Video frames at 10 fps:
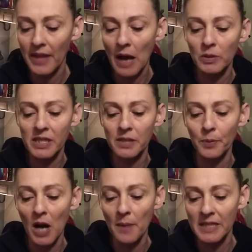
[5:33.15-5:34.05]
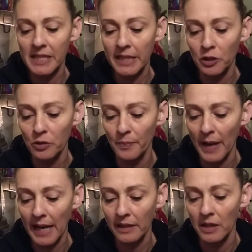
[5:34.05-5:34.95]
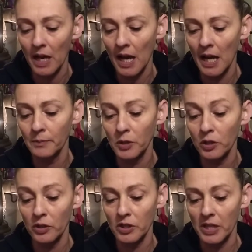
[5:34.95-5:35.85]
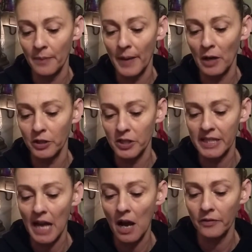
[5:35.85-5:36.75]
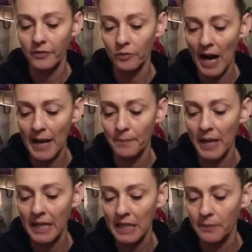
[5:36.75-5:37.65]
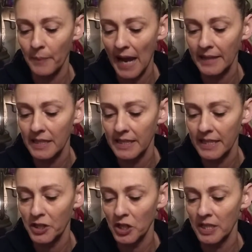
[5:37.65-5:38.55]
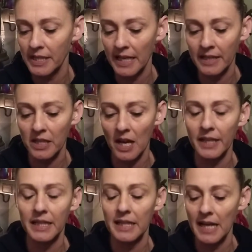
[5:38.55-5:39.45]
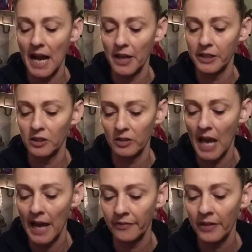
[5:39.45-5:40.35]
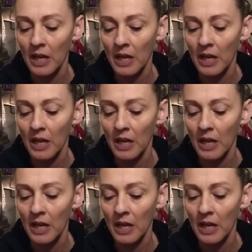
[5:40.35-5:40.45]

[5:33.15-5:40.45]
That was the promise that you made about yourself, right? Making bad decisions and cutting it out of your life.